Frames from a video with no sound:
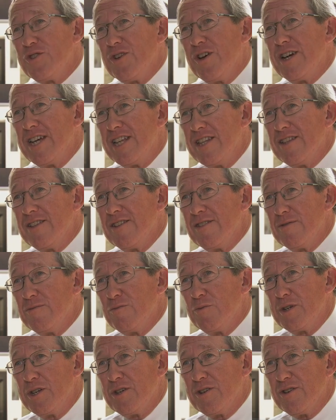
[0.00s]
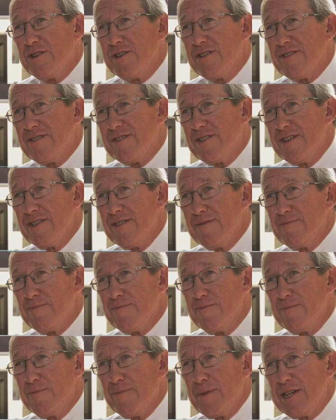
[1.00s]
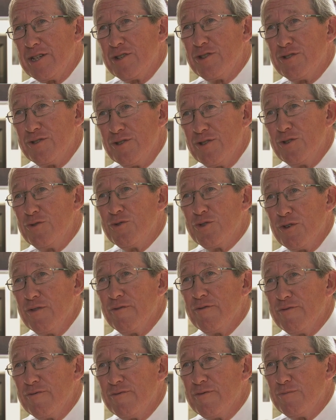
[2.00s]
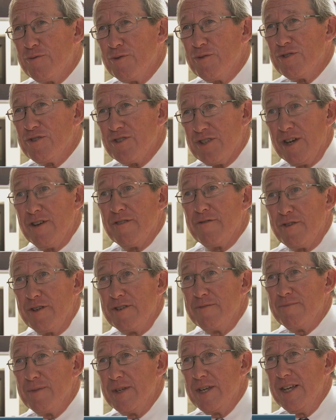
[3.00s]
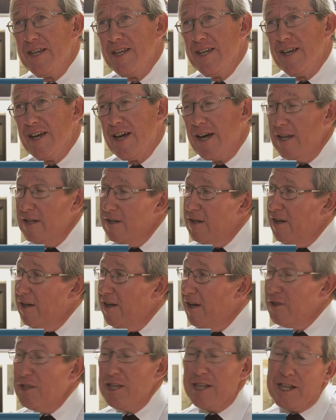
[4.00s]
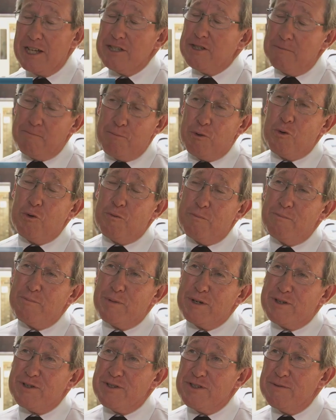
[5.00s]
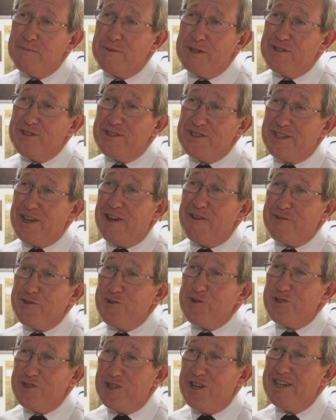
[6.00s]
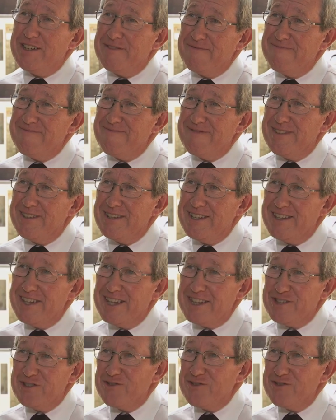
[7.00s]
site that we could um, make use of, put the staff in. And I think that's important because it means the staff's on site and they